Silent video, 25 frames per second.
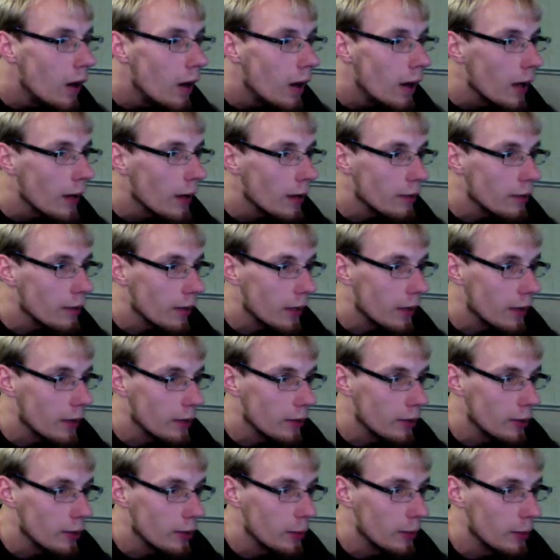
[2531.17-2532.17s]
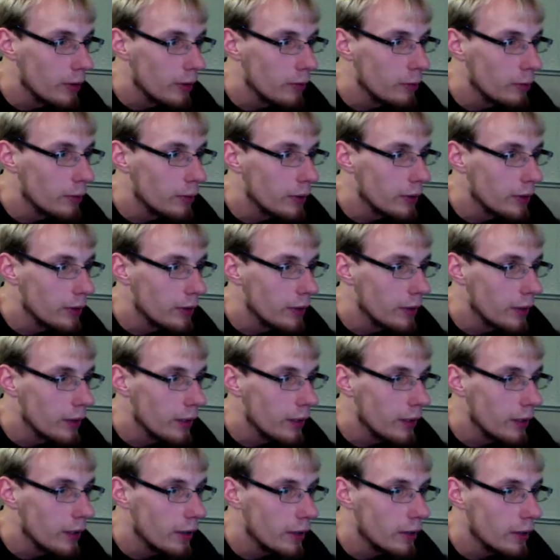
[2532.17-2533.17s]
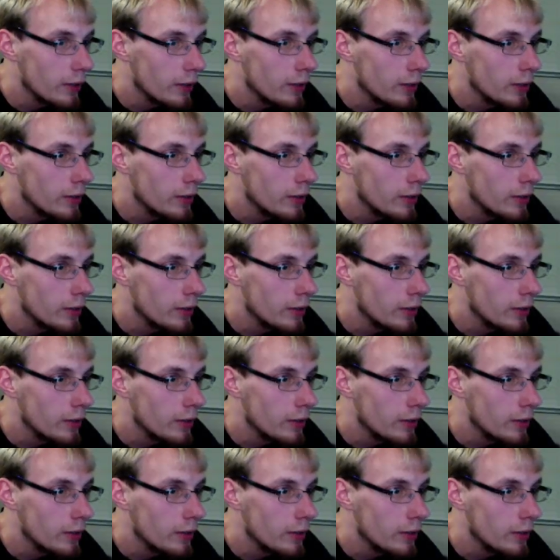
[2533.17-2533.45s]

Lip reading: And I've got a little bit of bleed there.